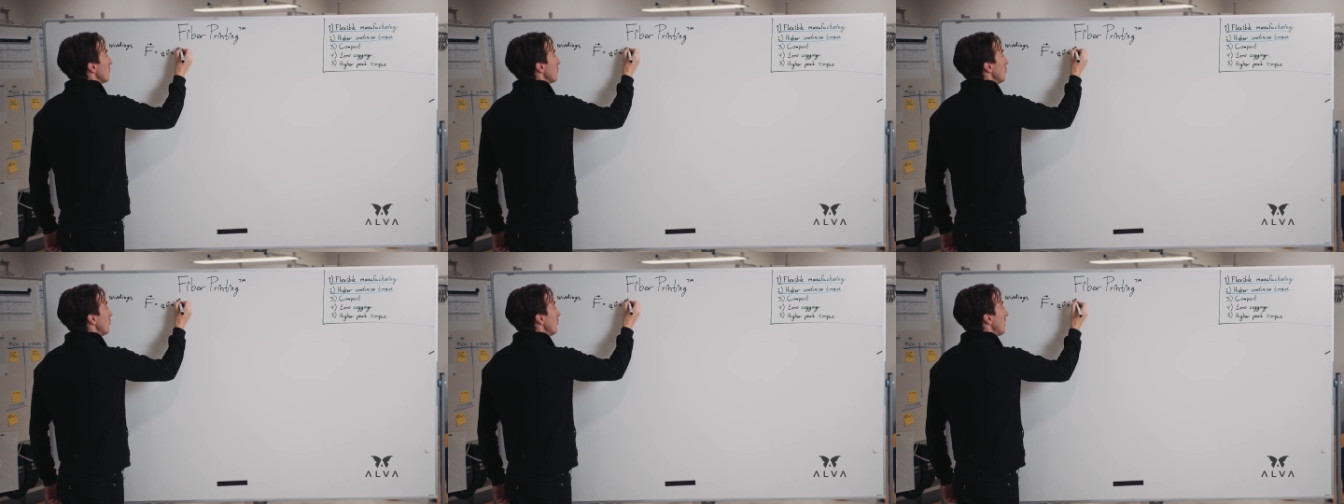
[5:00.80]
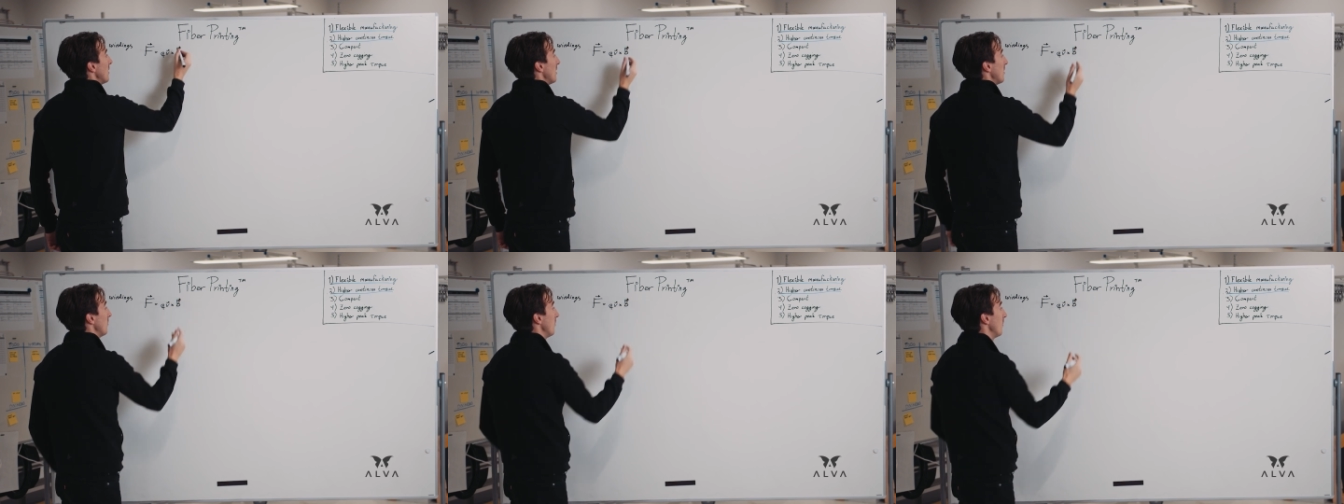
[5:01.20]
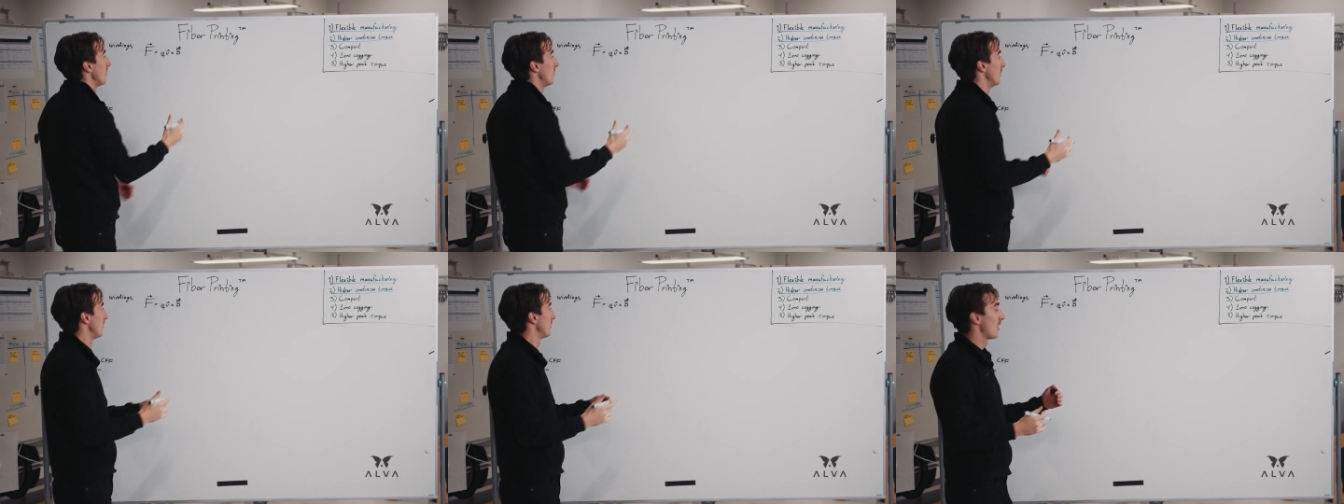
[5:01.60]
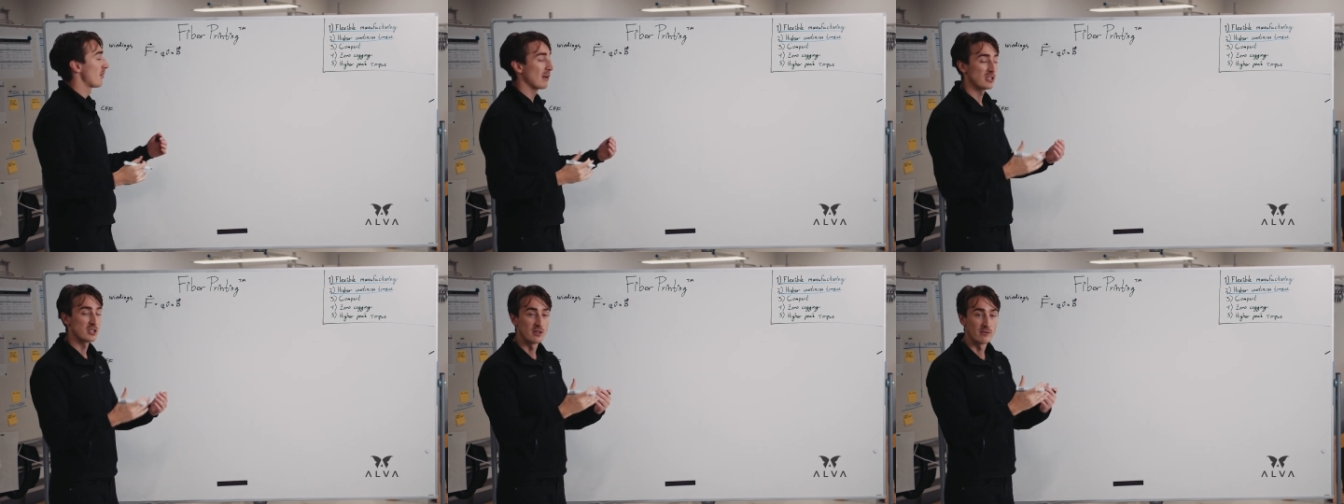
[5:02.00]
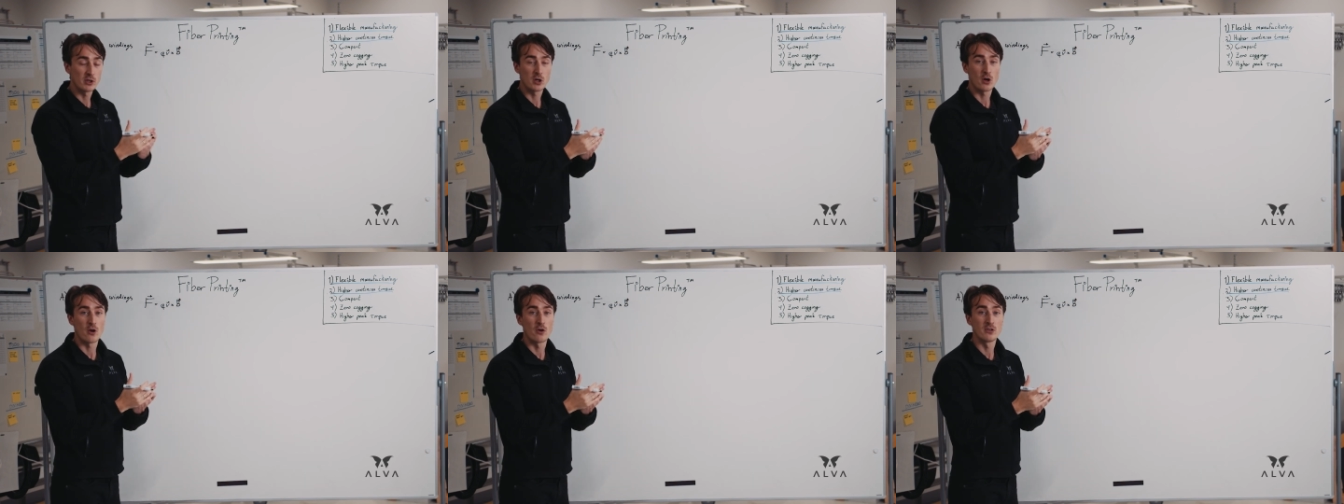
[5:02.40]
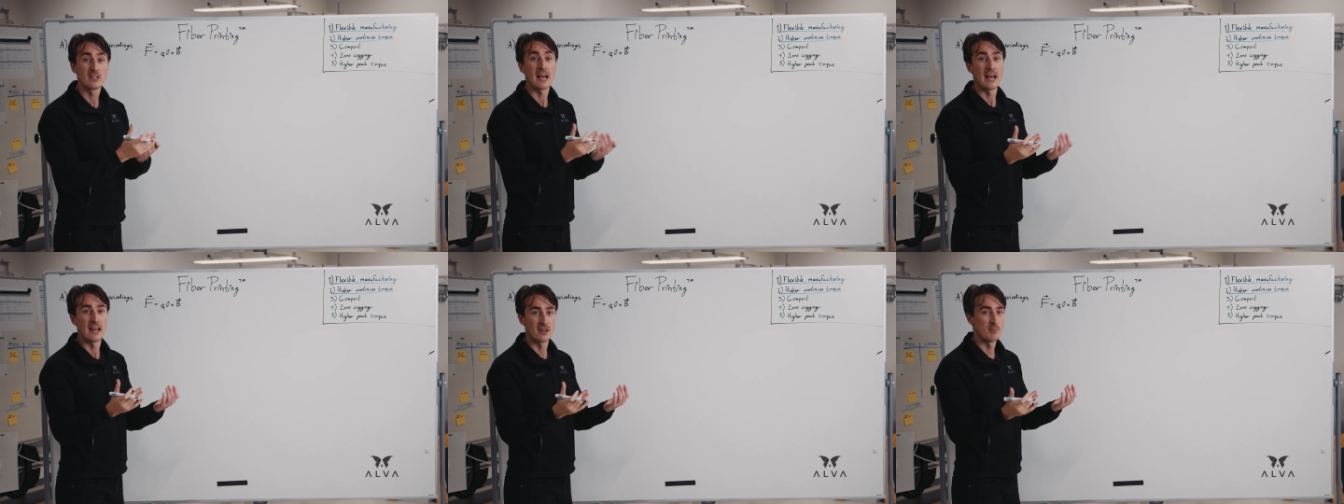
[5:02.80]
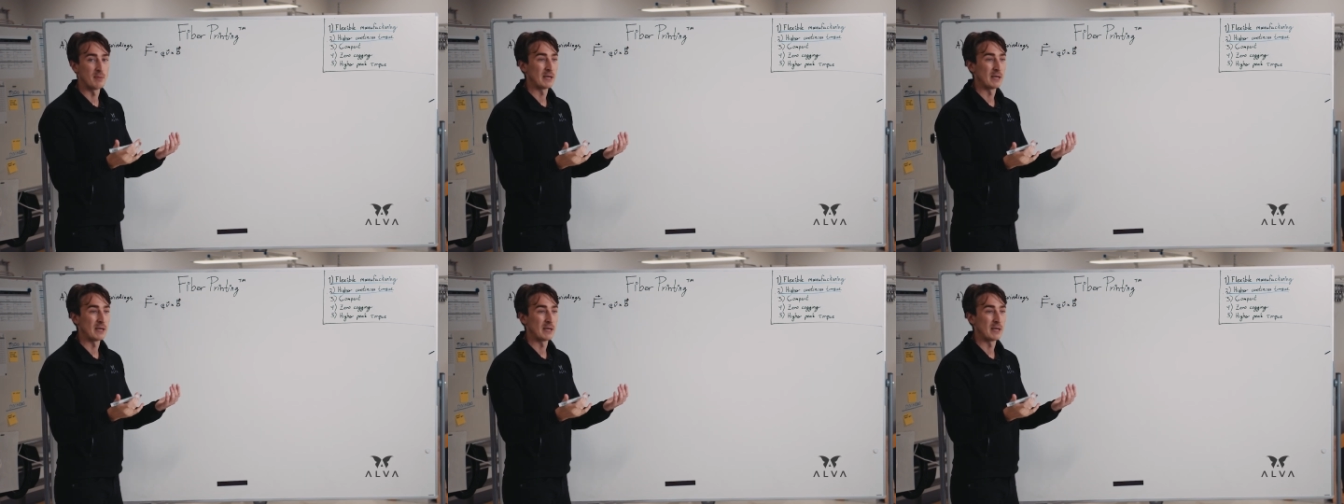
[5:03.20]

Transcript: to the direction of the current and the